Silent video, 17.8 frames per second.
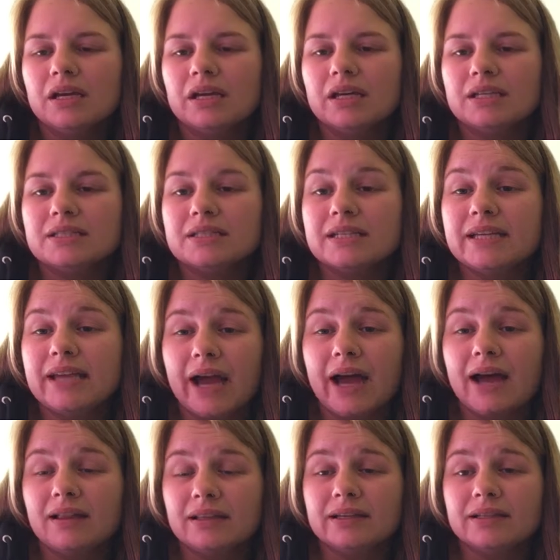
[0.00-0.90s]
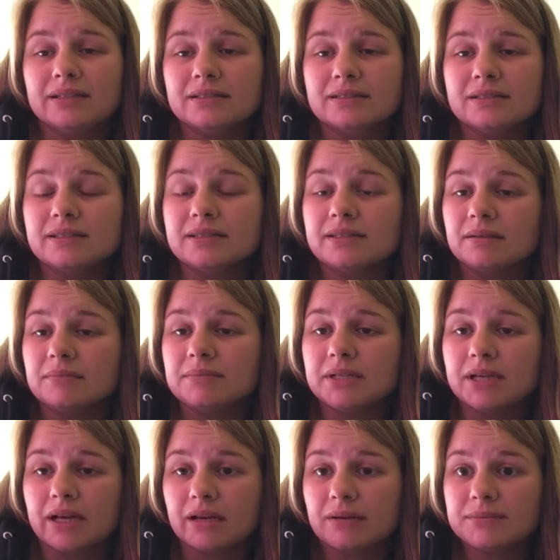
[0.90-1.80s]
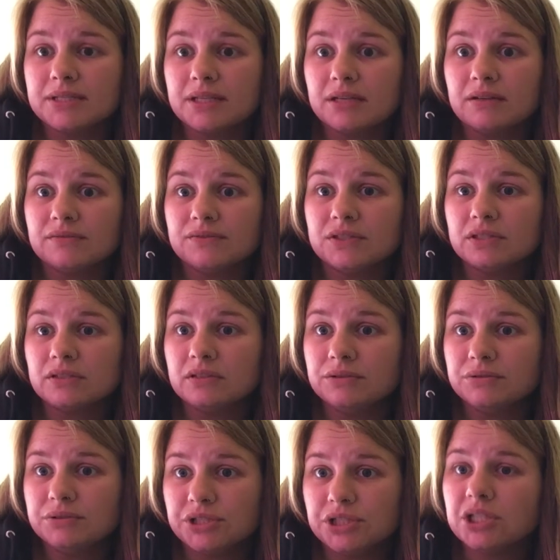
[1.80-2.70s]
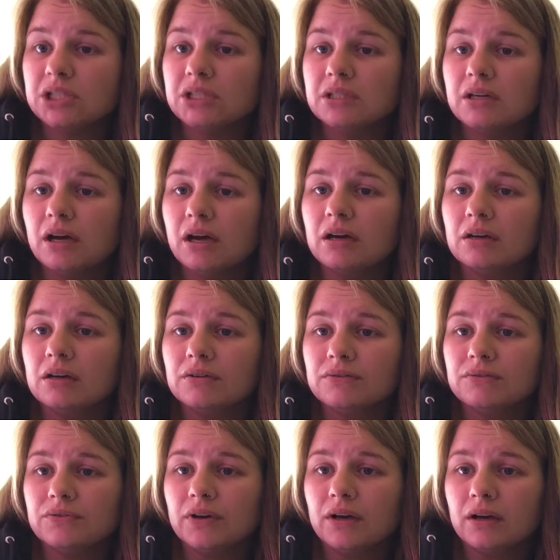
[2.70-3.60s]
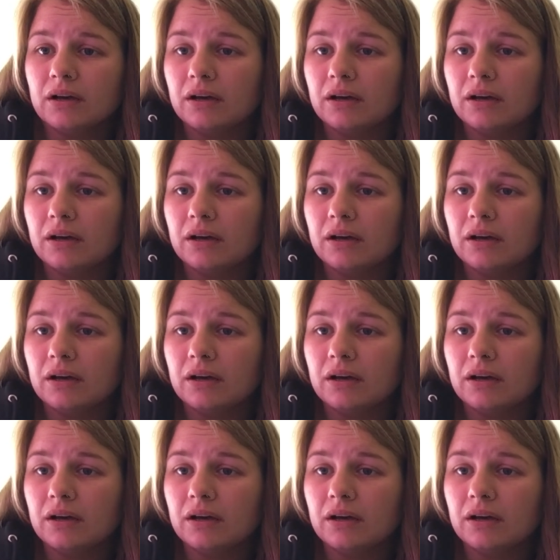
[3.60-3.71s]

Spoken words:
it's gallons sometimes of solution of,